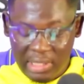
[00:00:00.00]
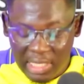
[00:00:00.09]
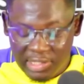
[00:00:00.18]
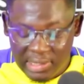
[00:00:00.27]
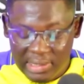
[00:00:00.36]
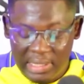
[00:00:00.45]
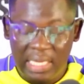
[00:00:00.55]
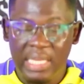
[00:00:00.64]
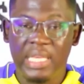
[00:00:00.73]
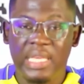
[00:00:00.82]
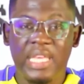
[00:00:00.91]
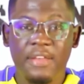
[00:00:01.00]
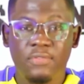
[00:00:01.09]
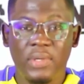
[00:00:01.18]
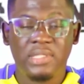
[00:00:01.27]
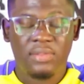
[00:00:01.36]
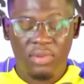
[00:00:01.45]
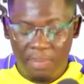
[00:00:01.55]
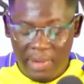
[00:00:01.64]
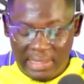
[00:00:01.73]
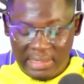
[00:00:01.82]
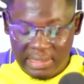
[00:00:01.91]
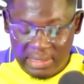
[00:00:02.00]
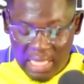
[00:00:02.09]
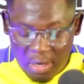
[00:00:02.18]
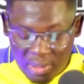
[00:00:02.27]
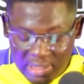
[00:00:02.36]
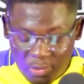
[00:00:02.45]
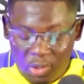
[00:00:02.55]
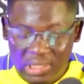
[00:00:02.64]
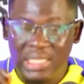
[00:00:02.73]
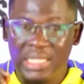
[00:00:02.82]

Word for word: touches. He gave 23 passes. That accuracy was